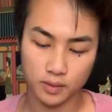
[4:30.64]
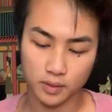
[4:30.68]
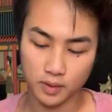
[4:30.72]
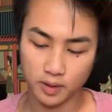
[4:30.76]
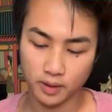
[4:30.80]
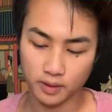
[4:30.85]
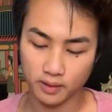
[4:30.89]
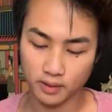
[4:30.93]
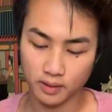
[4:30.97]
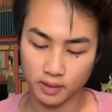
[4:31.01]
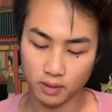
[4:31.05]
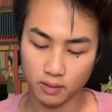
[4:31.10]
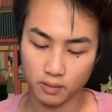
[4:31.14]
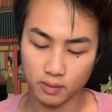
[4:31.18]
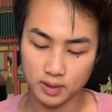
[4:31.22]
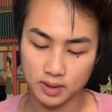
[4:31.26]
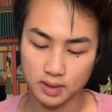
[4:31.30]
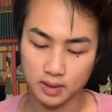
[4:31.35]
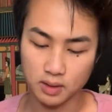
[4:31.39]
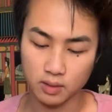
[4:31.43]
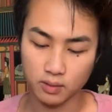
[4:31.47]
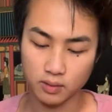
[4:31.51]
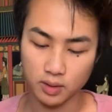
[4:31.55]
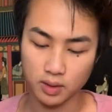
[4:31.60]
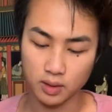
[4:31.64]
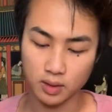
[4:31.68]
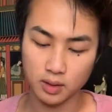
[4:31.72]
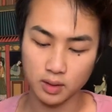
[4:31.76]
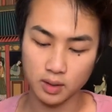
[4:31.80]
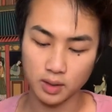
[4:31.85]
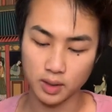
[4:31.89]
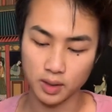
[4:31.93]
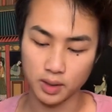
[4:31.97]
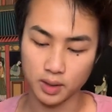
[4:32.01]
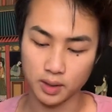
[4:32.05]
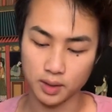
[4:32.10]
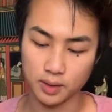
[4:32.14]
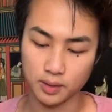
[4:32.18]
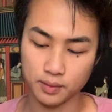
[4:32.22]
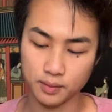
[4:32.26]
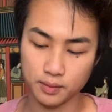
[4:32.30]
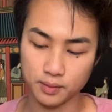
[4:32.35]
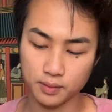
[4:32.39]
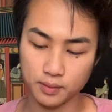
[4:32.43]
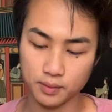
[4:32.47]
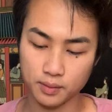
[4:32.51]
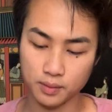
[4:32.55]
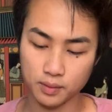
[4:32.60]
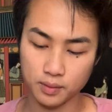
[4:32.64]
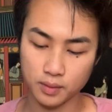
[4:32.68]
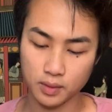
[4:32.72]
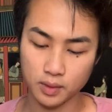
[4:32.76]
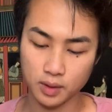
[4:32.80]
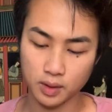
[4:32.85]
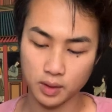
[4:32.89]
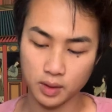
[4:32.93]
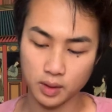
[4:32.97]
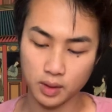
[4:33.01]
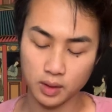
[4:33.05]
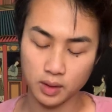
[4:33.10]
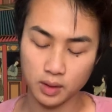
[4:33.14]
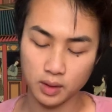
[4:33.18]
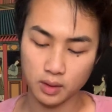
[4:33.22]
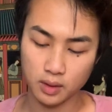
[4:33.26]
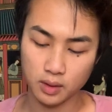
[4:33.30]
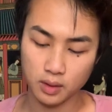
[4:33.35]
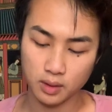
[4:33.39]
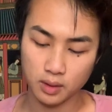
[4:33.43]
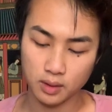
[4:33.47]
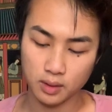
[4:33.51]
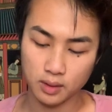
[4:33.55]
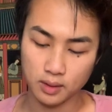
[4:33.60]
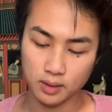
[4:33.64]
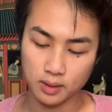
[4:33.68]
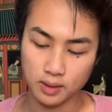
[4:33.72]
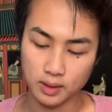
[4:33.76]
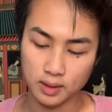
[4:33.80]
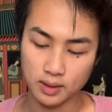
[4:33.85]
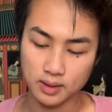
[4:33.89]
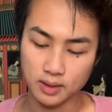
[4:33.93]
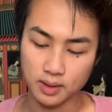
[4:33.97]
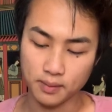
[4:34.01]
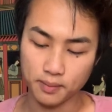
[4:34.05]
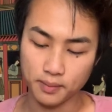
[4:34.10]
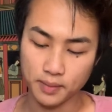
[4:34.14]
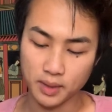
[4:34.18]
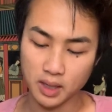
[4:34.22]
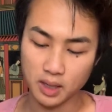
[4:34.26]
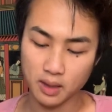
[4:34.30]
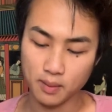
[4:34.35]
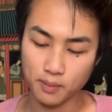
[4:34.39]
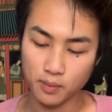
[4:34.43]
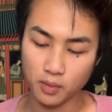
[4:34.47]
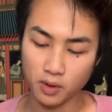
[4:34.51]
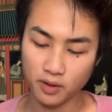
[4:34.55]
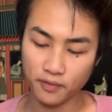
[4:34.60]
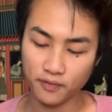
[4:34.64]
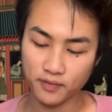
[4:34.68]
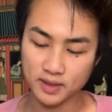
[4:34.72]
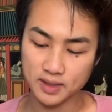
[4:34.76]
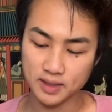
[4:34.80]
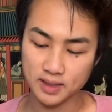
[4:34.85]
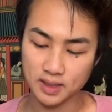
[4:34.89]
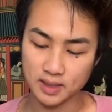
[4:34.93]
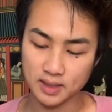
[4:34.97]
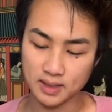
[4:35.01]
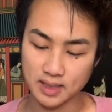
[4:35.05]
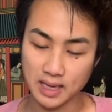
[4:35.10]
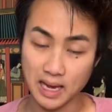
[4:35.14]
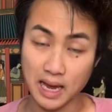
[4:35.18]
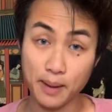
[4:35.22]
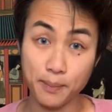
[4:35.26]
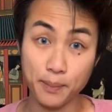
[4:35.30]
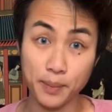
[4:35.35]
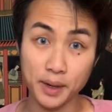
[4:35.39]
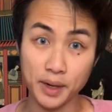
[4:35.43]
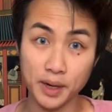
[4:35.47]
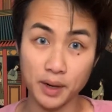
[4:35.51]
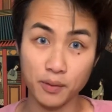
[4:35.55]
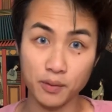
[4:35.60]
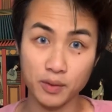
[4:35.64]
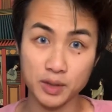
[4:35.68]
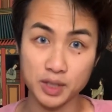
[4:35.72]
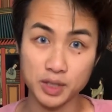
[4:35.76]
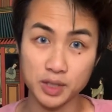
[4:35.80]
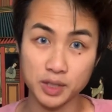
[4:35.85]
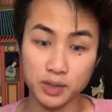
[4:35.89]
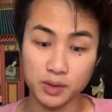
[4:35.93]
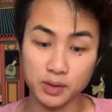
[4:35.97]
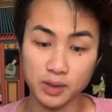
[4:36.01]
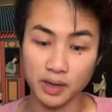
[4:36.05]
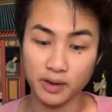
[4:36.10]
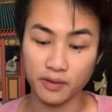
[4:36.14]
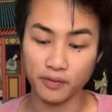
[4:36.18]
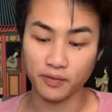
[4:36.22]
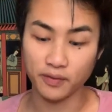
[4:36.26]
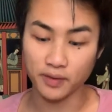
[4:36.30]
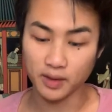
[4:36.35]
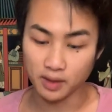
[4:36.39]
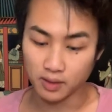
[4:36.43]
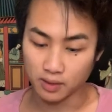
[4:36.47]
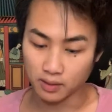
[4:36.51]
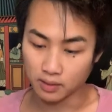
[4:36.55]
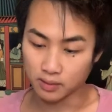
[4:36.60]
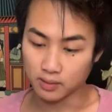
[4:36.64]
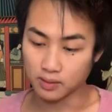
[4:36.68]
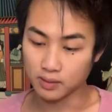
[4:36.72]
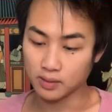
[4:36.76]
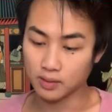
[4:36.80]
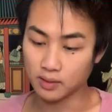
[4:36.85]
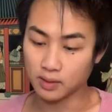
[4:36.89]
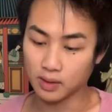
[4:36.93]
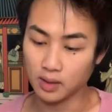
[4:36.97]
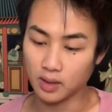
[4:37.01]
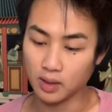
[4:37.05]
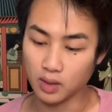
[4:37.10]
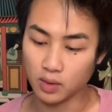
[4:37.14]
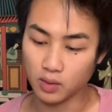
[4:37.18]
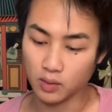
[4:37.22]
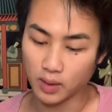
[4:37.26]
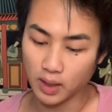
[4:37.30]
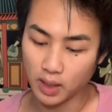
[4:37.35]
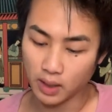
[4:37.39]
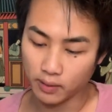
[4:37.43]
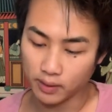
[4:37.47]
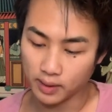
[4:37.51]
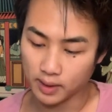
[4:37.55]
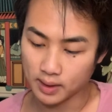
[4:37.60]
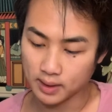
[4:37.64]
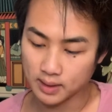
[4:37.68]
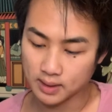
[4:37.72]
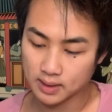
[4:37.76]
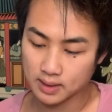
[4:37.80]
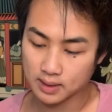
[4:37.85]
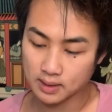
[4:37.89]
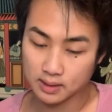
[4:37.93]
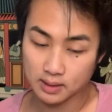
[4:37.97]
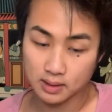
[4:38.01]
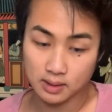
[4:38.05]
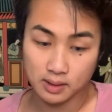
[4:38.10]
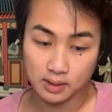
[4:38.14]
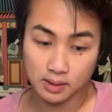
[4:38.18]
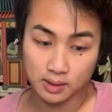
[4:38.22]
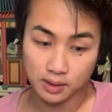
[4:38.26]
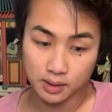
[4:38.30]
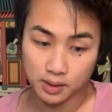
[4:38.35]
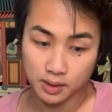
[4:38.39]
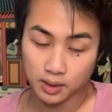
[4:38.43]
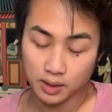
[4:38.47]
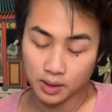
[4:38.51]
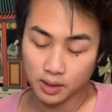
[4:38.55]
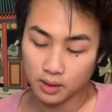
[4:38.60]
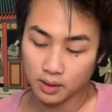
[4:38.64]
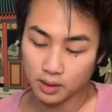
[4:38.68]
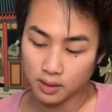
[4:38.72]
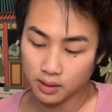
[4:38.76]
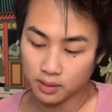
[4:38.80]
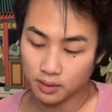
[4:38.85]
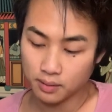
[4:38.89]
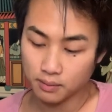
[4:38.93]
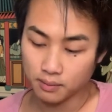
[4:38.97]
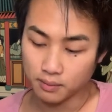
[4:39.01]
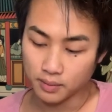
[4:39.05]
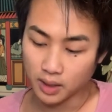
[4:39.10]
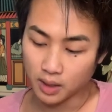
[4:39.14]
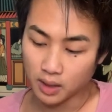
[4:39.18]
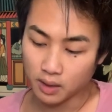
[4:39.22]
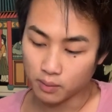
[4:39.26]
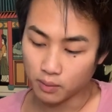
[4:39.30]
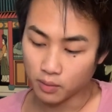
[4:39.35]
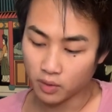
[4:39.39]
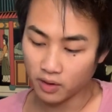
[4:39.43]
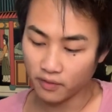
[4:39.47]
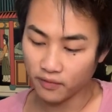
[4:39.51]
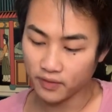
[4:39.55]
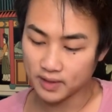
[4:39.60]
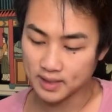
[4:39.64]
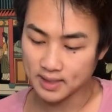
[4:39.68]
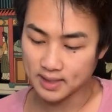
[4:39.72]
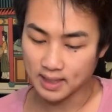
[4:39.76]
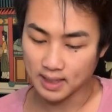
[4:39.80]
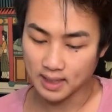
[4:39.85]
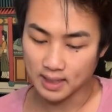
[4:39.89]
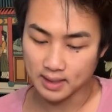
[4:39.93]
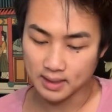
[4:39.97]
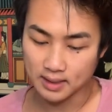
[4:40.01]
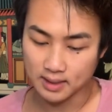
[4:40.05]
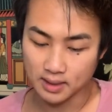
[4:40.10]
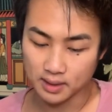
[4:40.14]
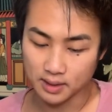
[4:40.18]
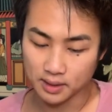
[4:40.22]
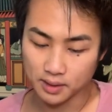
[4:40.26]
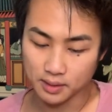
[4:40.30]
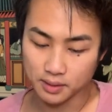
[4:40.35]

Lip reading: See what's going on here. There's a metamorphosis happening with you, I feel, Aquarius. Metamorphosizing.